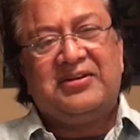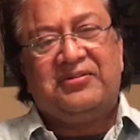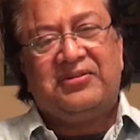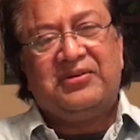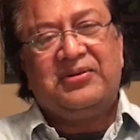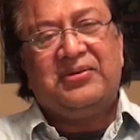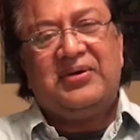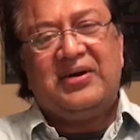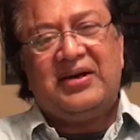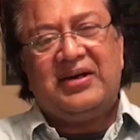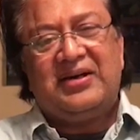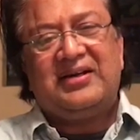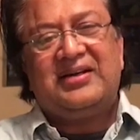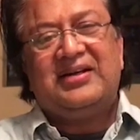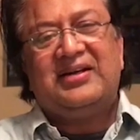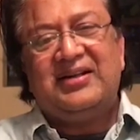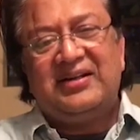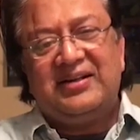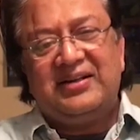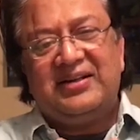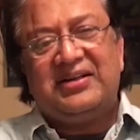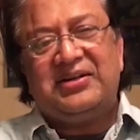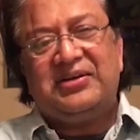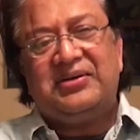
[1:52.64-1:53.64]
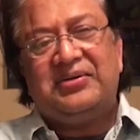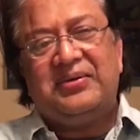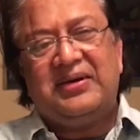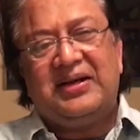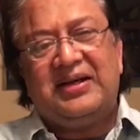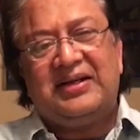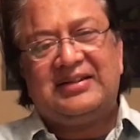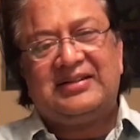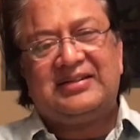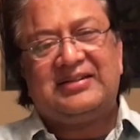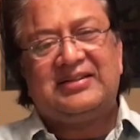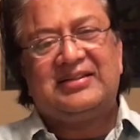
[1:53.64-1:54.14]
if you are in the
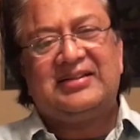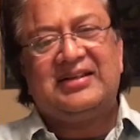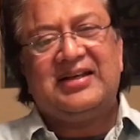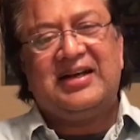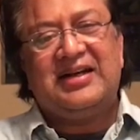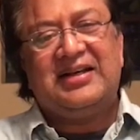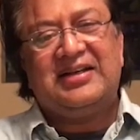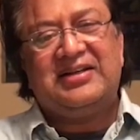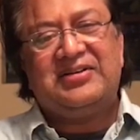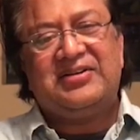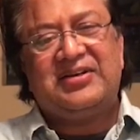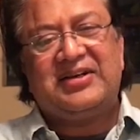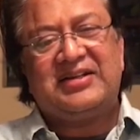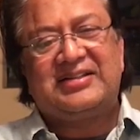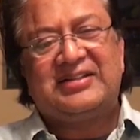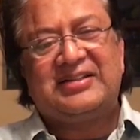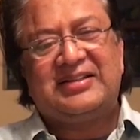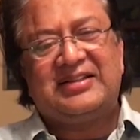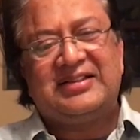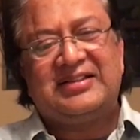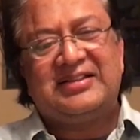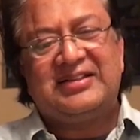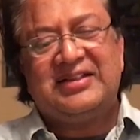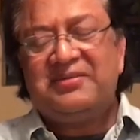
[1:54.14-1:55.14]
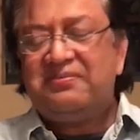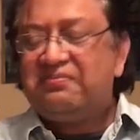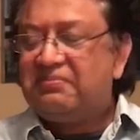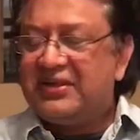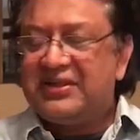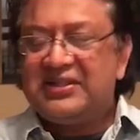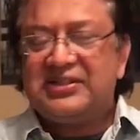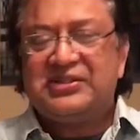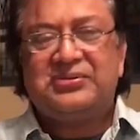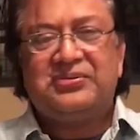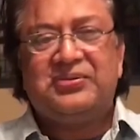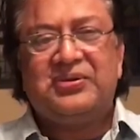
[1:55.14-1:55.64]
US and you are a citizen,
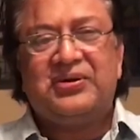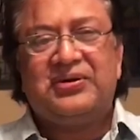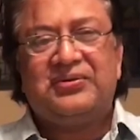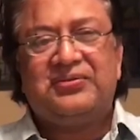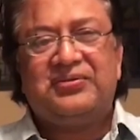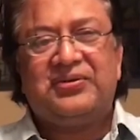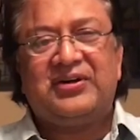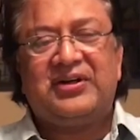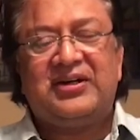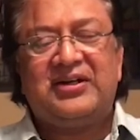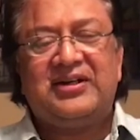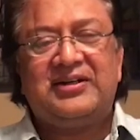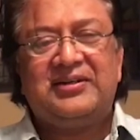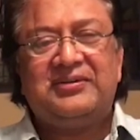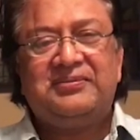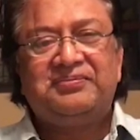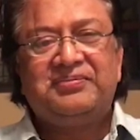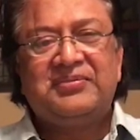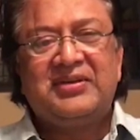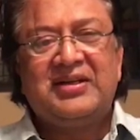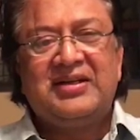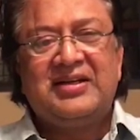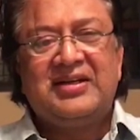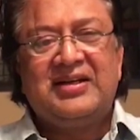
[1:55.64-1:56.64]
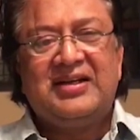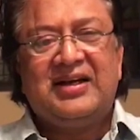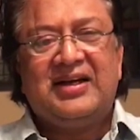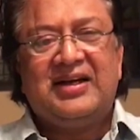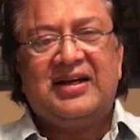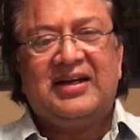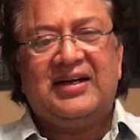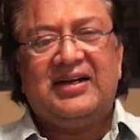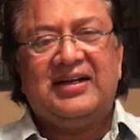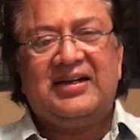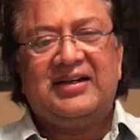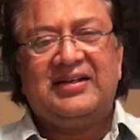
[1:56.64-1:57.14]
please vote for her,
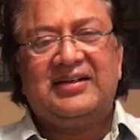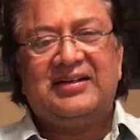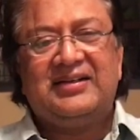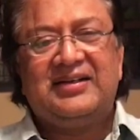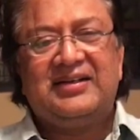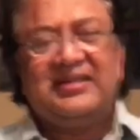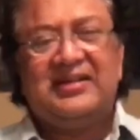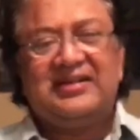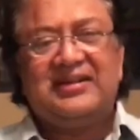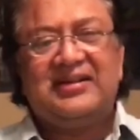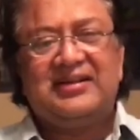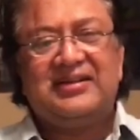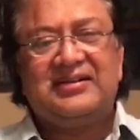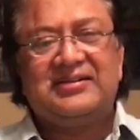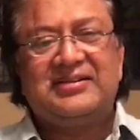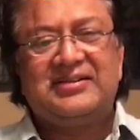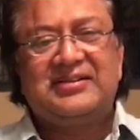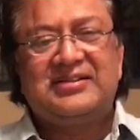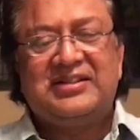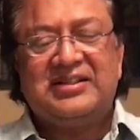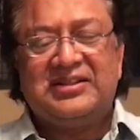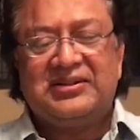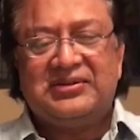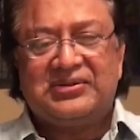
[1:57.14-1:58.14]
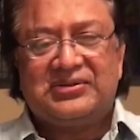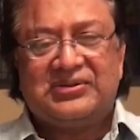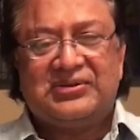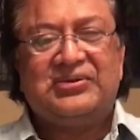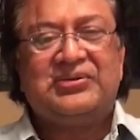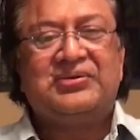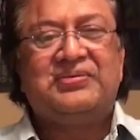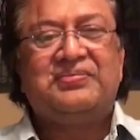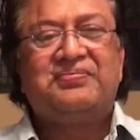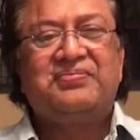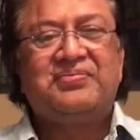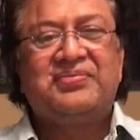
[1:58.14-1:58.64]
and see you
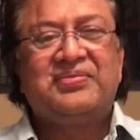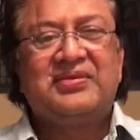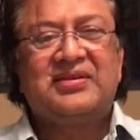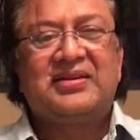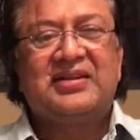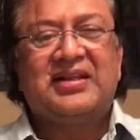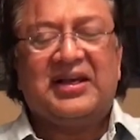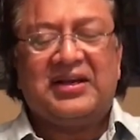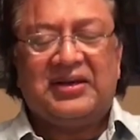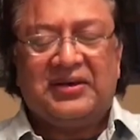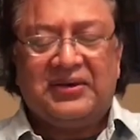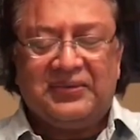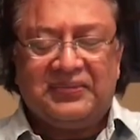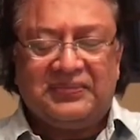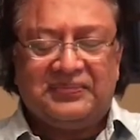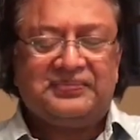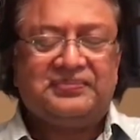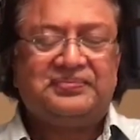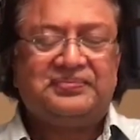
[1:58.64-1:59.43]
soon. Thank you.